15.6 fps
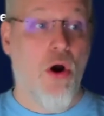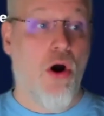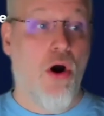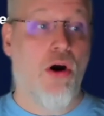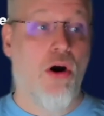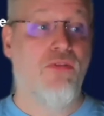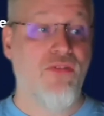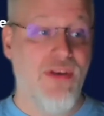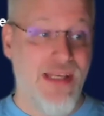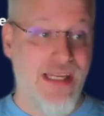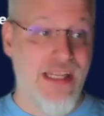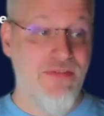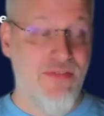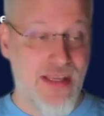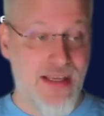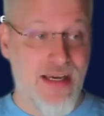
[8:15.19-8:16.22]
of
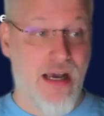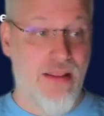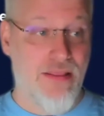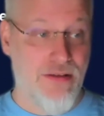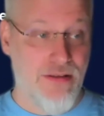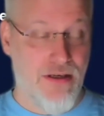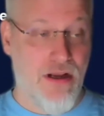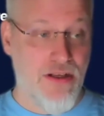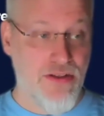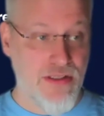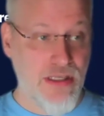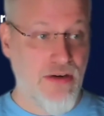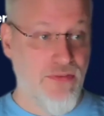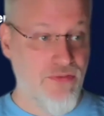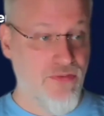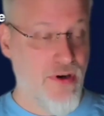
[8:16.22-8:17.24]
leaving other
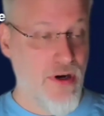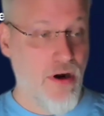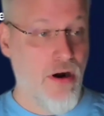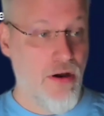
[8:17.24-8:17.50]
stuff